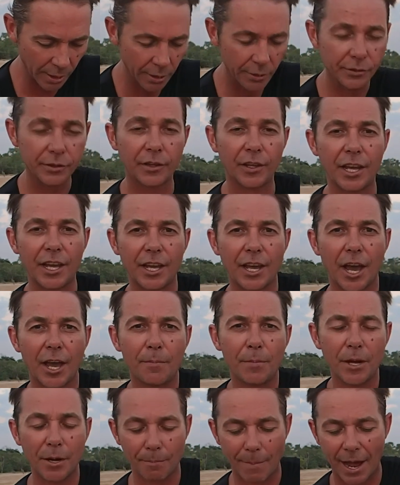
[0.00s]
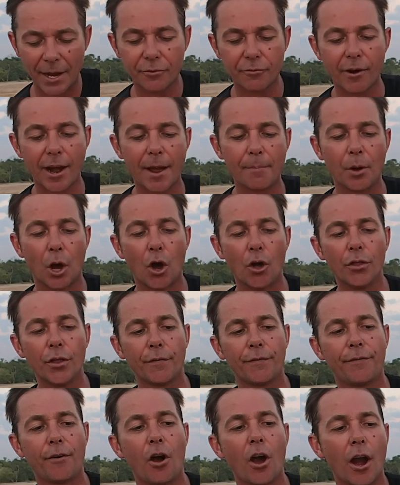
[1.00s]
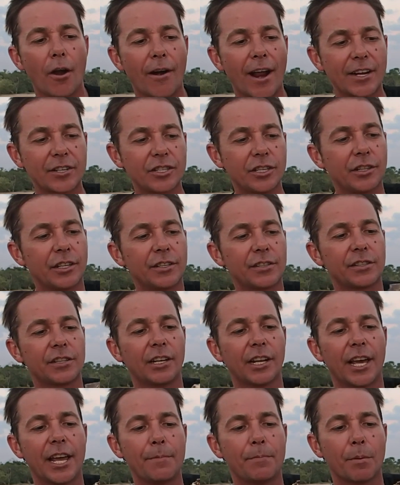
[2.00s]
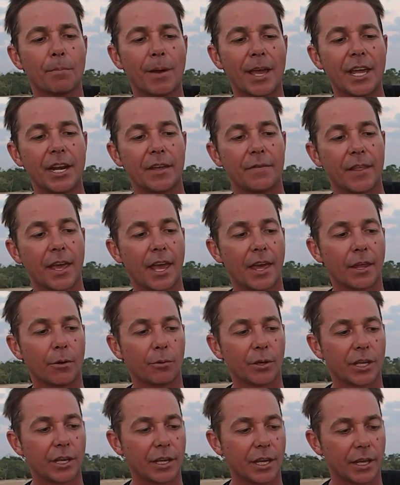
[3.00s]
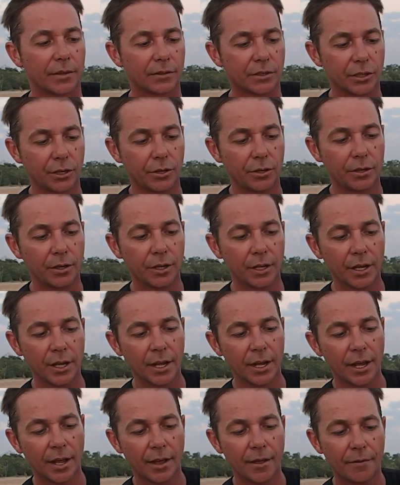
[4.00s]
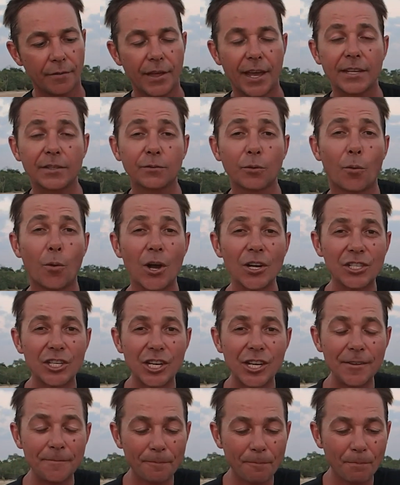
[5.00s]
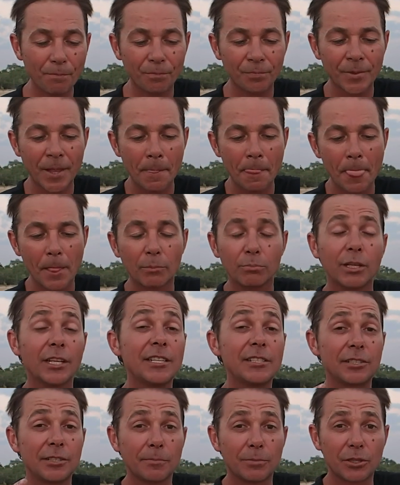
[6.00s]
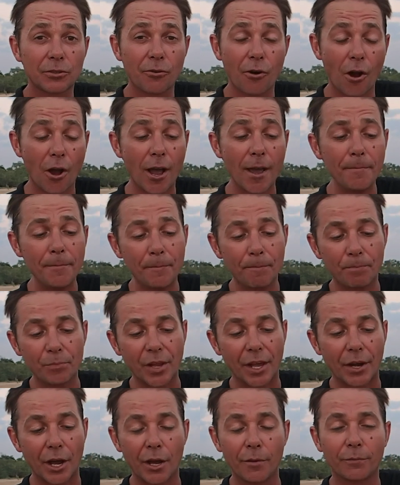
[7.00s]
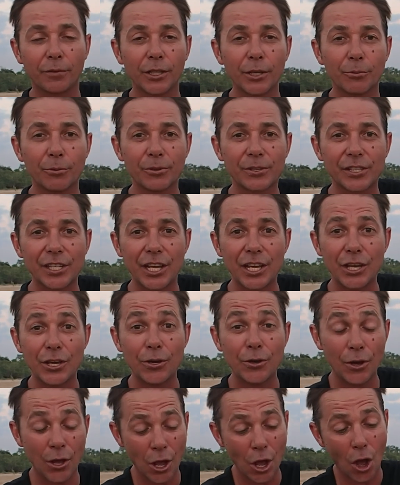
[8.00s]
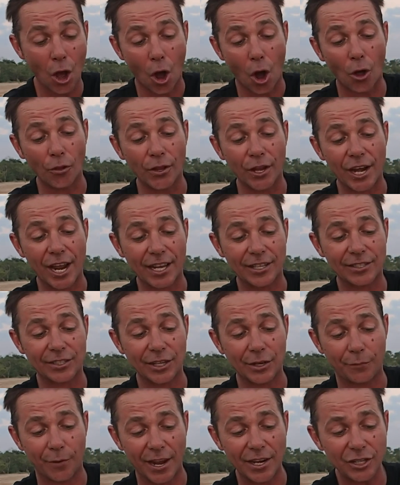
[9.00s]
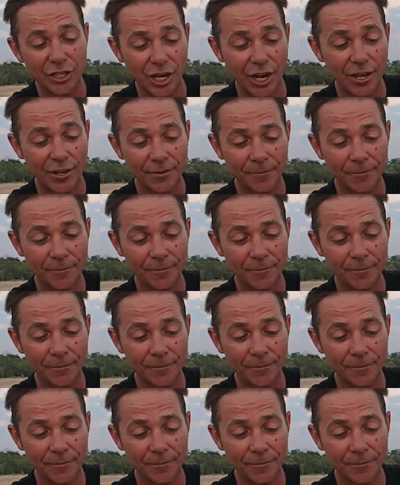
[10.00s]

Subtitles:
So there you go, a bit of mud crab on the fire action. There's still a heap of meat in there that we can get to. Thanks for watching. Please subscribe and hopefully we'll see you on the next adventure.